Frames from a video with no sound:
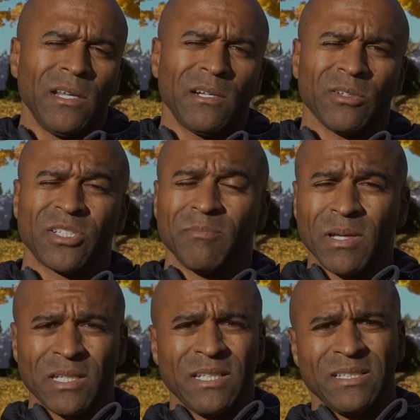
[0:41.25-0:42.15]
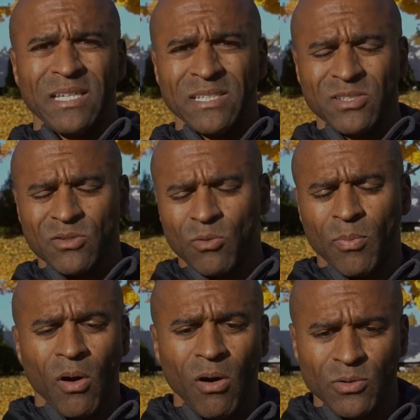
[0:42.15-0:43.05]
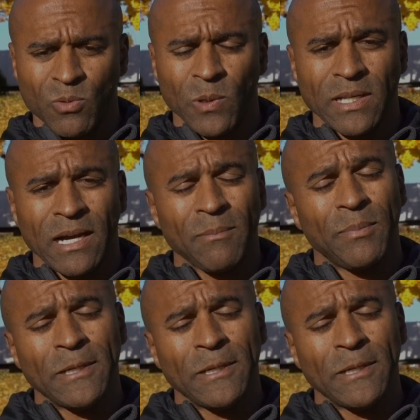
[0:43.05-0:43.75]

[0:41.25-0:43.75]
you know, stability discs or balls and whatnot.